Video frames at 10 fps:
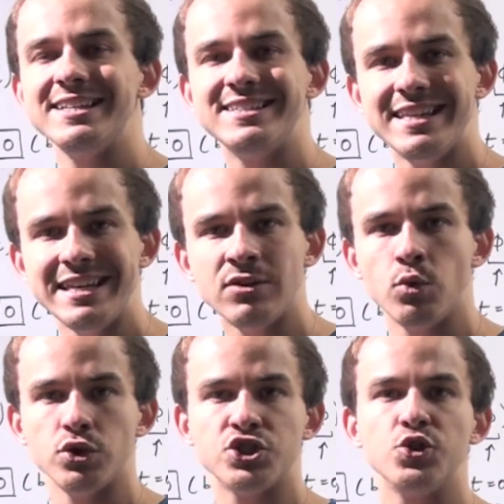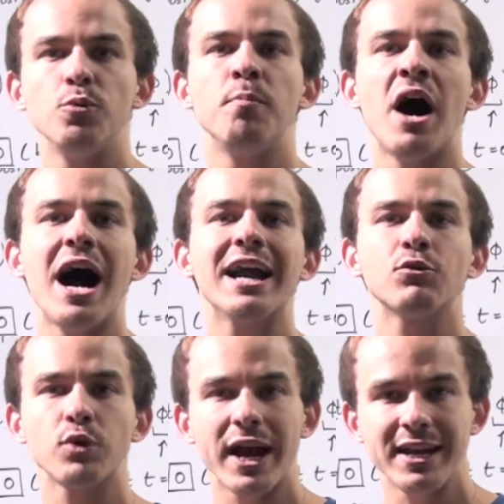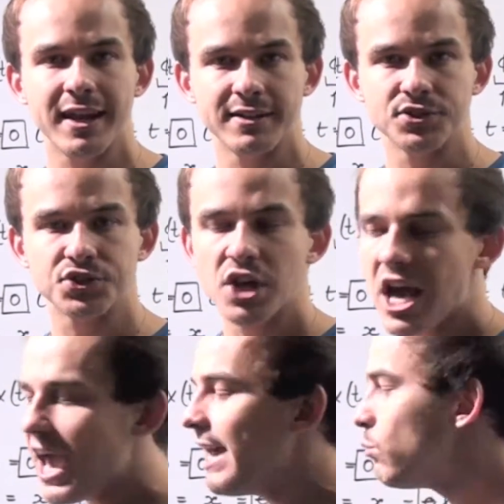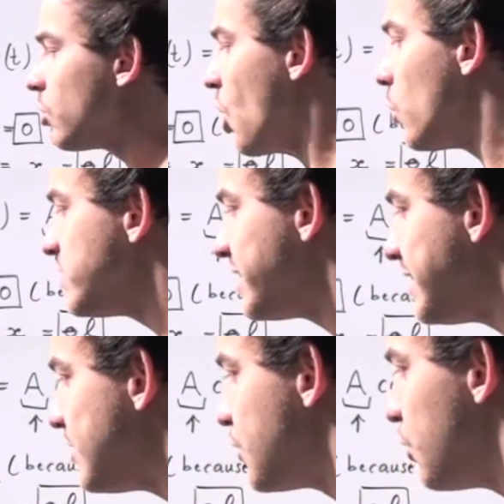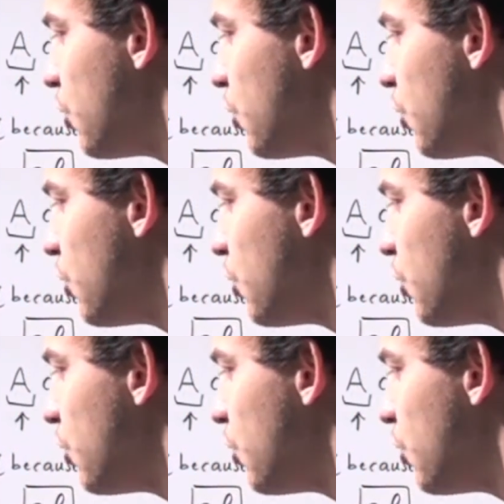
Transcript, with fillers: is equal to pi radians, and we're going to need to